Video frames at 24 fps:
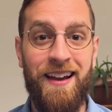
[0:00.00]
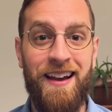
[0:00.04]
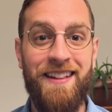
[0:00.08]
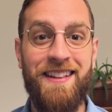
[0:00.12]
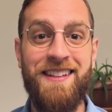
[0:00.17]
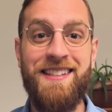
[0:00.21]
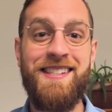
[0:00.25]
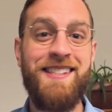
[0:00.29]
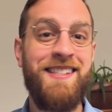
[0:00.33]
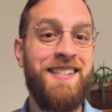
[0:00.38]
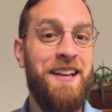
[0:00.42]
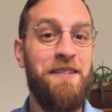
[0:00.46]

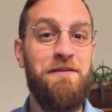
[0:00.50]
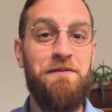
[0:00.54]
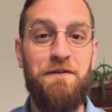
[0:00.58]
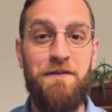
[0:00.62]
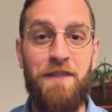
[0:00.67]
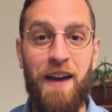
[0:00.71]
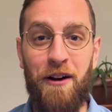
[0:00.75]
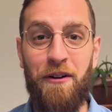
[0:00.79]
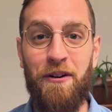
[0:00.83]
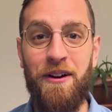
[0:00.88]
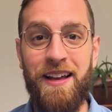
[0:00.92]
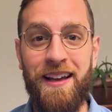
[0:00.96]
This is a
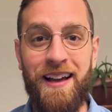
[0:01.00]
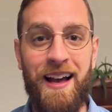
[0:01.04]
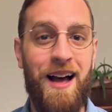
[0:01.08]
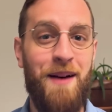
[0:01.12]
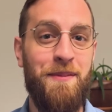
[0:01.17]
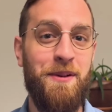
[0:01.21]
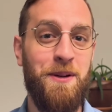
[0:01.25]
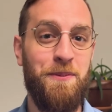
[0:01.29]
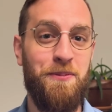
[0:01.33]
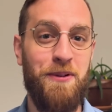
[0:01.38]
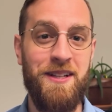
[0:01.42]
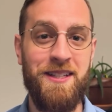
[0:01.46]
very
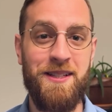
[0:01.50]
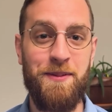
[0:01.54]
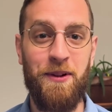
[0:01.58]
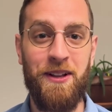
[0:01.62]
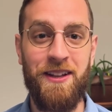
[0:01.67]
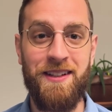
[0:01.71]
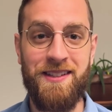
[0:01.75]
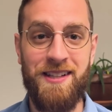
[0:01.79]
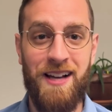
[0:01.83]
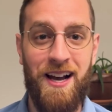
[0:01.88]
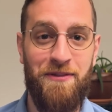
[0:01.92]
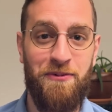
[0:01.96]
common principle
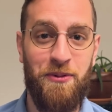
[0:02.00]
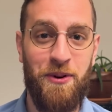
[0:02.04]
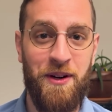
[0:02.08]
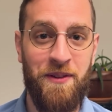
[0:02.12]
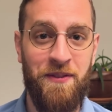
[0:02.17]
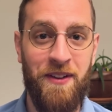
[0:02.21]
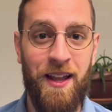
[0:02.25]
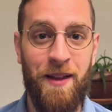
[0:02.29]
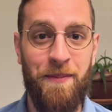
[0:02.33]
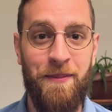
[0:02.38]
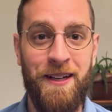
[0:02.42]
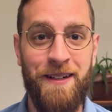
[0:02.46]
in software
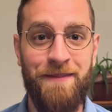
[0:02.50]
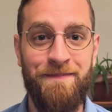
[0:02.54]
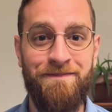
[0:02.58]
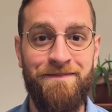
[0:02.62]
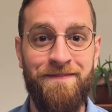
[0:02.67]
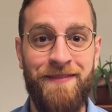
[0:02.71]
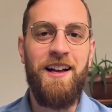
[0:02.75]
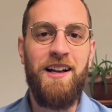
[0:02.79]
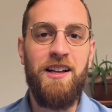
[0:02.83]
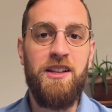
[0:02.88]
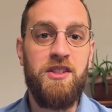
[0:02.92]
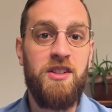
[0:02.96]
development.
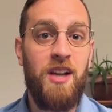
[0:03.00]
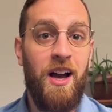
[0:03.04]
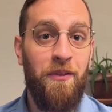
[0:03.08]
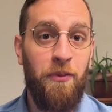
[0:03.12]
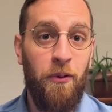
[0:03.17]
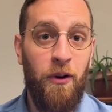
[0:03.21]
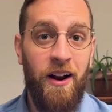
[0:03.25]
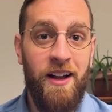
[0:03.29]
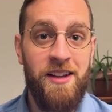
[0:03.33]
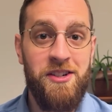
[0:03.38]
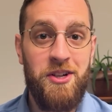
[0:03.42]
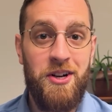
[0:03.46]

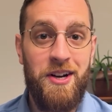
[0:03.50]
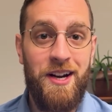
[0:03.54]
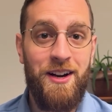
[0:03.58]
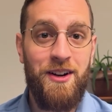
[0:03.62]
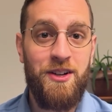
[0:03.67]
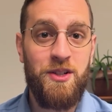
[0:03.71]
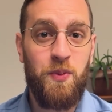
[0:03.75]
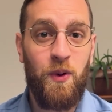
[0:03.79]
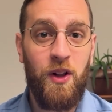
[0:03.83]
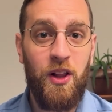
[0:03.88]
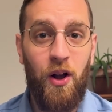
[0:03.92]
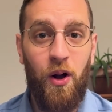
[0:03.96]
Software
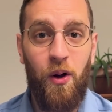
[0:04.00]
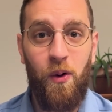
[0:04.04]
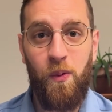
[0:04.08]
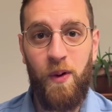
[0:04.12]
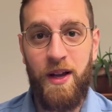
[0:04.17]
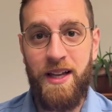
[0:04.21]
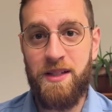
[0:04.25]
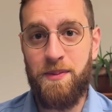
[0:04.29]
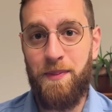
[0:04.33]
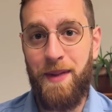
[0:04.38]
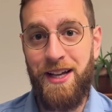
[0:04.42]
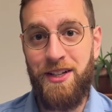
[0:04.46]
engineers will
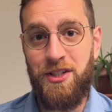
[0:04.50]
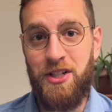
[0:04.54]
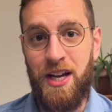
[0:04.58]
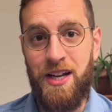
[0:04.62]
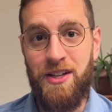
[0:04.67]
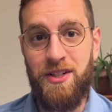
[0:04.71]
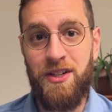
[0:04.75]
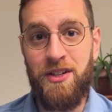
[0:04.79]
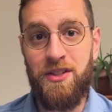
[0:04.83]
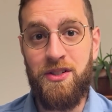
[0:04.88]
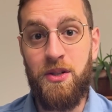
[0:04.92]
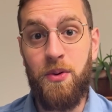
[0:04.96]
always make
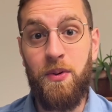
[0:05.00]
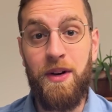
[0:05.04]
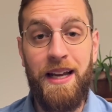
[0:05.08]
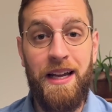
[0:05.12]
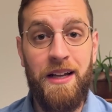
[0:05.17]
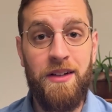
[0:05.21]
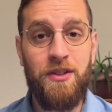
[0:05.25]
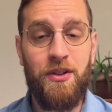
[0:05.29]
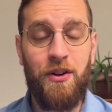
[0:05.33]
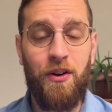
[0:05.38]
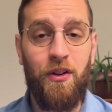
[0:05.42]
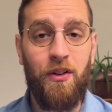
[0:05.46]
changes to an
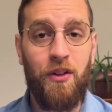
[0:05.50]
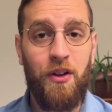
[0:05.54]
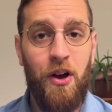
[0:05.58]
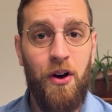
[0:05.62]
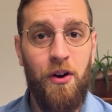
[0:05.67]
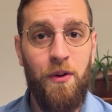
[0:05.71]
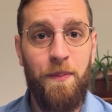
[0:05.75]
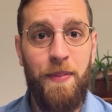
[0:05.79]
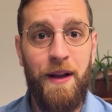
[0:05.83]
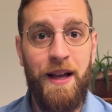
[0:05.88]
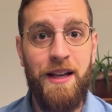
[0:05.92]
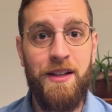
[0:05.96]
internal
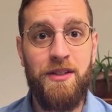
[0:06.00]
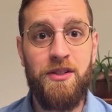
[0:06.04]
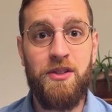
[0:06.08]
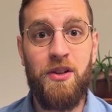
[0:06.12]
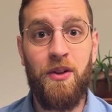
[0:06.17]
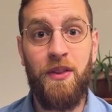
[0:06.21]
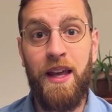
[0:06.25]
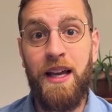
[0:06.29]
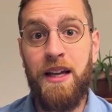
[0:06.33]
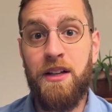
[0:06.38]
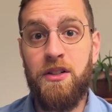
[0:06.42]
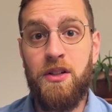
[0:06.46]
code base so
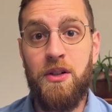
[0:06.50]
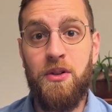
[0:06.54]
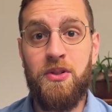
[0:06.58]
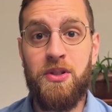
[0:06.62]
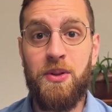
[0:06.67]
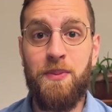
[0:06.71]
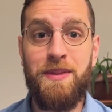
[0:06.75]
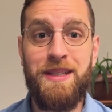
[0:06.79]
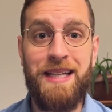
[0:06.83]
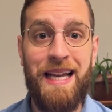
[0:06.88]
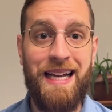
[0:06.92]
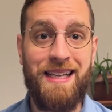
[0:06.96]
they can do
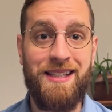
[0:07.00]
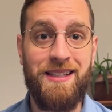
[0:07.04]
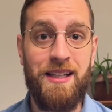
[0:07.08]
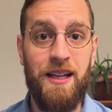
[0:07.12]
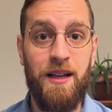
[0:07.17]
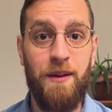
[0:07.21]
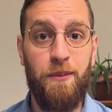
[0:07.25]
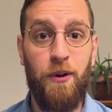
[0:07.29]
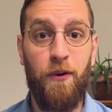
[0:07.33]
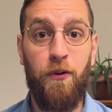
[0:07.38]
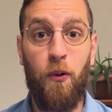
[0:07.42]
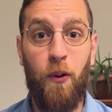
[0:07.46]
some
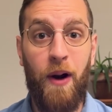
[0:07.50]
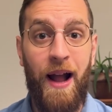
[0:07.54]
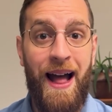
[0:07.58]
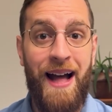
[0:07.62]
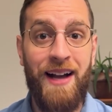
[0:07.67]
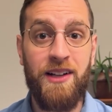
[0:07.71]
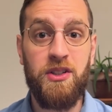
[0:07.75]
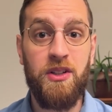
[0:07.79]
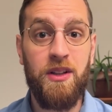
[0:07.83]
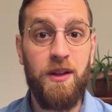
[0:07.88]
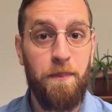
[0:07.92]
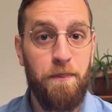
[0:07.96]
testing before
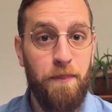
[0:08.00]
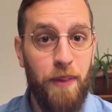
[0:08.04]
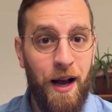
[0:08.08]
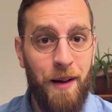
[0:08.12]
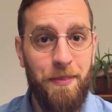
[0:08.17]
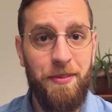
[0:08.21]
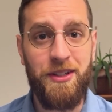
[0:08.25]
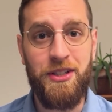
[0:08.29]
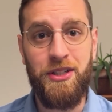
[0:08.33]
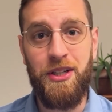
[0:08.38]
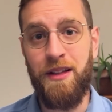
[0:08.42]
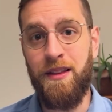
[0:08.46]
actually
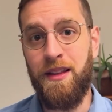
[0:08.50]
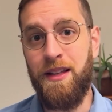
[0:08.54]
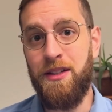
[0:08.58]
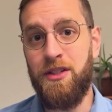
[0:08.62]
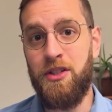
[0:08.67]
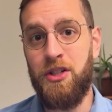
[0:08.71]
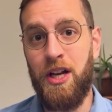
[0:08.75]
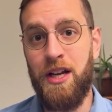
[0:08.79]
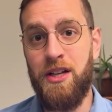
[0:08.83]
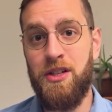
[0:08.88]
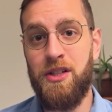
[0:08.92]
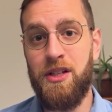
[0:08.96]
publishing these
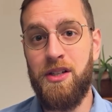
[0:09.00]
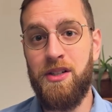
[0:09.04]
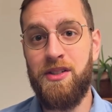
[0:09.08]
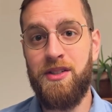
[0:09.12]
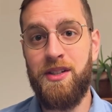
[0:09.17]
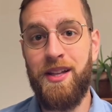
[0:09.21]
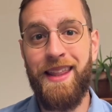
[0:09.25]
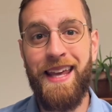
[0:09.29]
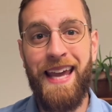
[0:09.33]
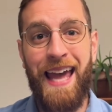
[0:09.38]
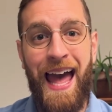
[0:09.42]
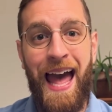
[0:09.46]
changes
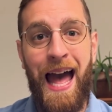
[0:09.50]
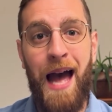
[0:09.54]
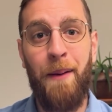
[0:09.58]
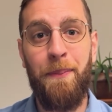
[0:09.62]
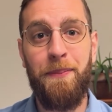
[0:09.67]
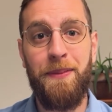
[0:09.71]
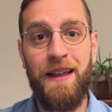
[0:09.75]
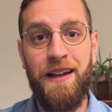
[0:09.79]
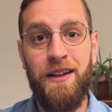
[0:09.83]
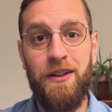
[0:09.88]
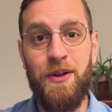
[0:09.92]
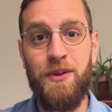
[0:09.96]
to the app
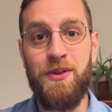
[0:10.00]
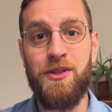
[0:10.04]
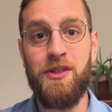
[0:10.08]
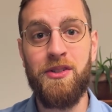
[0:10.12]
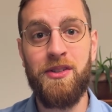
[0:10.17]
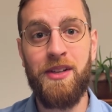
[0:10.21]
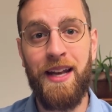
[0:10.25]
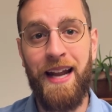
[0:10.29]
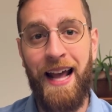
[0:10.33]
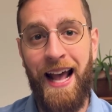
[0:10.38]
that users can